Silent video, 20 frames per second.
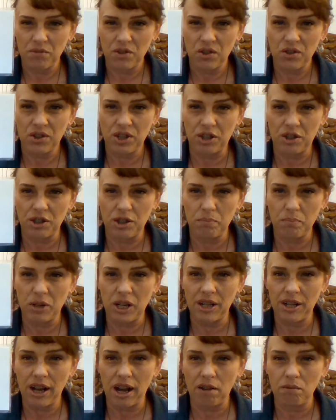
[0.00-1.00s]

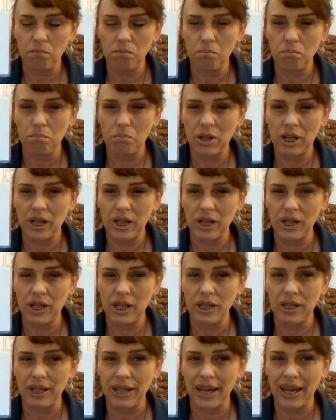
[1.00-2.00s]
Centipede have
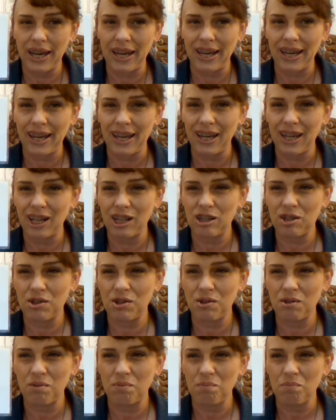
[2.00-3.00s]
many
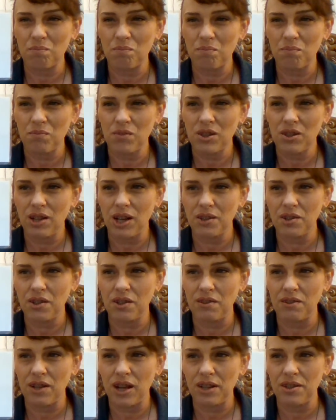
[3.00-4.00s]
legs, lots
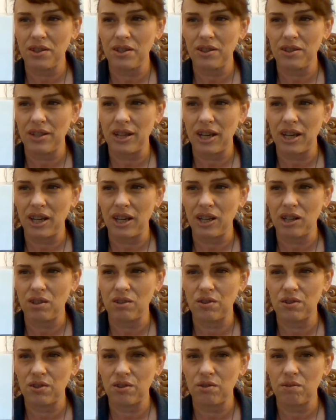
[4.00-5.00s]
and lots of
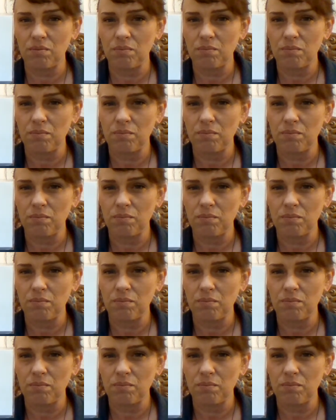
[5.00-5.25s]
legs.